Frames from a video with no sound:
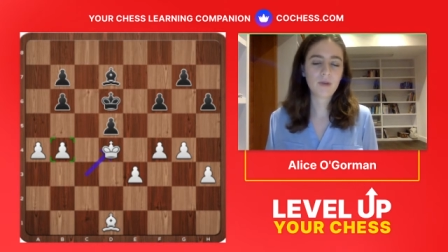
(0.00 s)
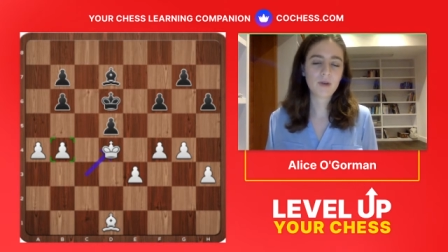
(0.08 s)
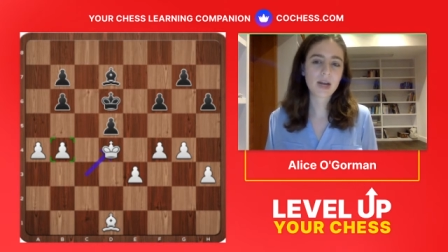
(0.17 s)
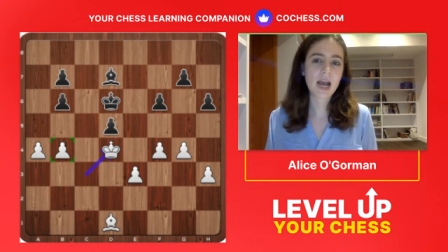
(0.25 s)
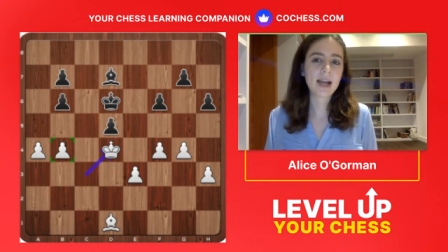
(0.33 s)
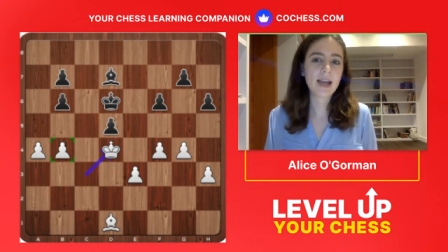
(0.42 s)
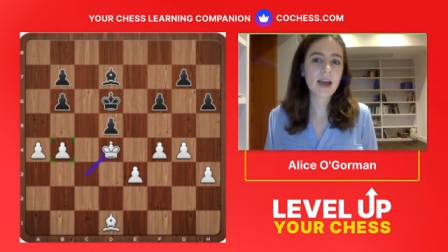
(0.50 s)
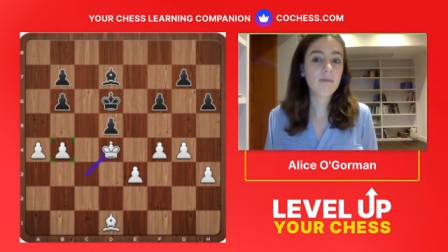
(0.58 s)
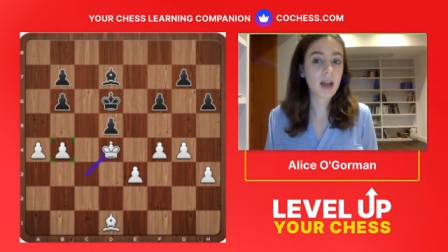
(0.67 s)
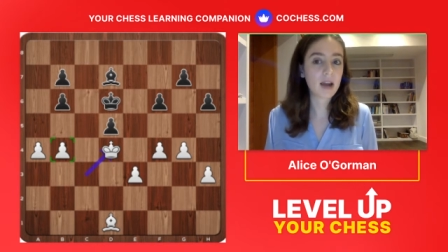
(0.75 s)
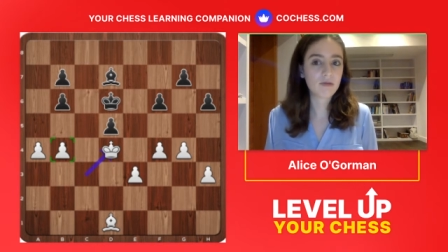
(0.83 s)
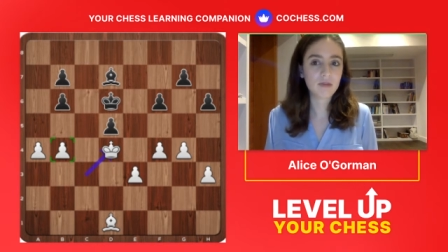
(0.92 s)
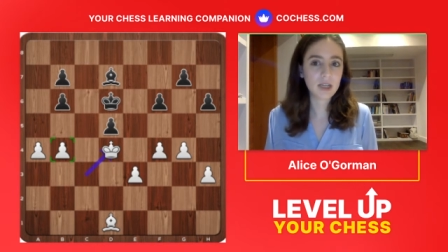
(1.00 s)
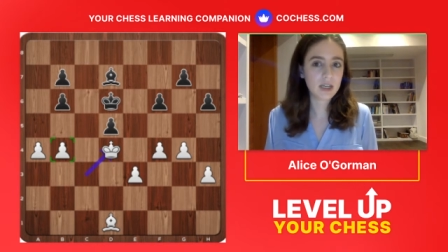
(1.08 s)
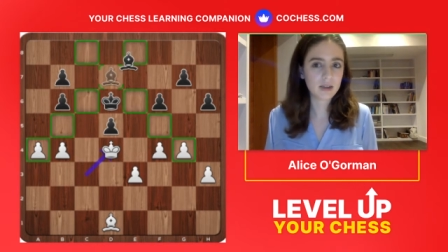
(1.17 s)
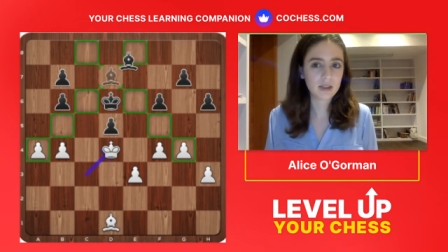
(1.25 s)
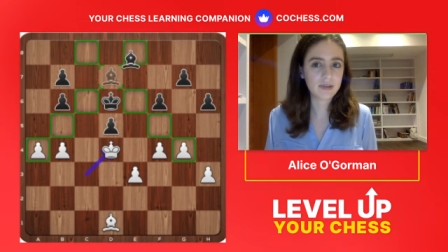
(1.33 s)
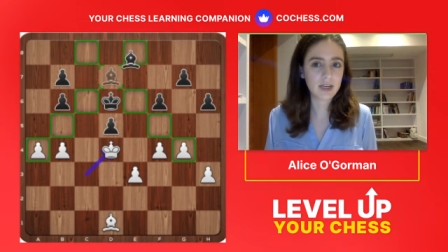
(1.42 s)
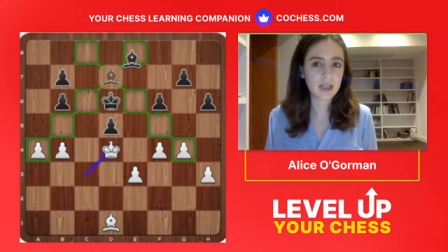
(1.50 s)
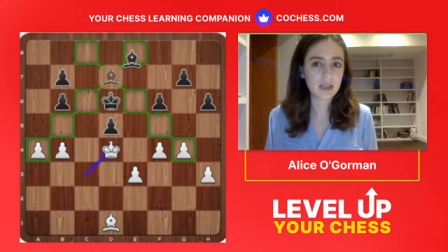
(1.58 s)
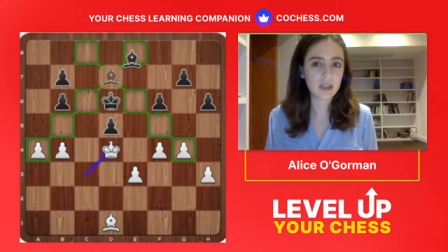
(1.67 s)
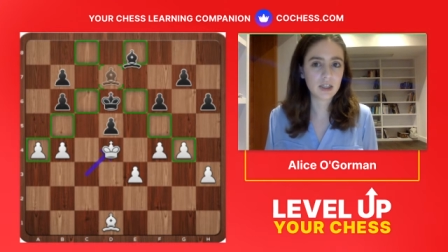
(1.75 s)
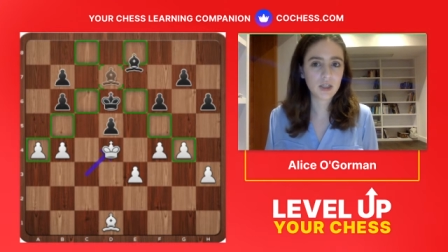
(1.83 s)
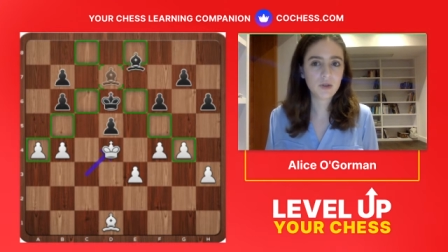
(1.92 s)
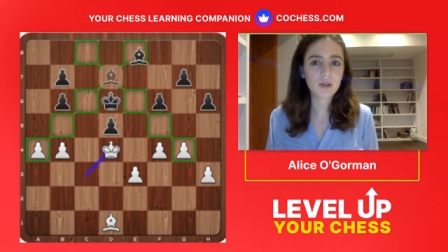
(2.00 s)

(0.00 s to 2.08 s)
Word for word: Okay, again, black really doesn't have anything to do,